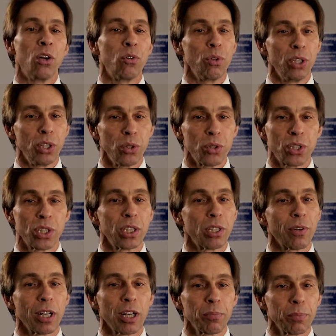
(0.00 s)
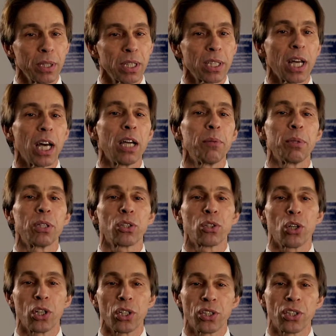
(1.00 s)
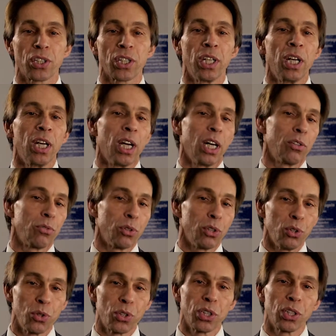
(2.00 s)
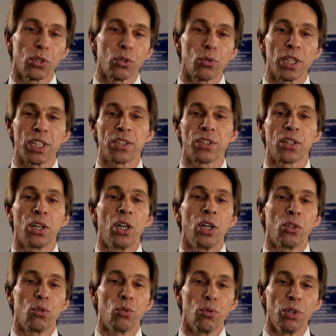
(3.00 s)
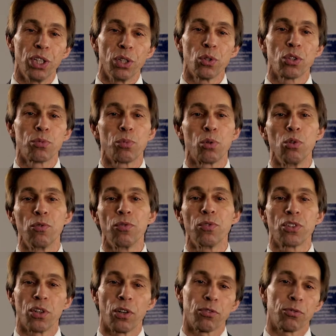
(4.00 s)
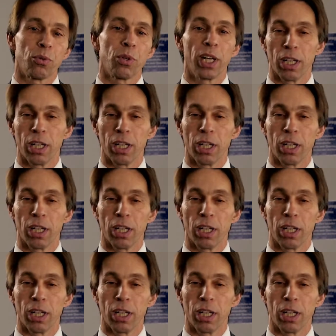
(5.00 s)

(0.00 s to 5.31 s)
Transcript: reducing development time and cost and reducing the risk to reuse proven software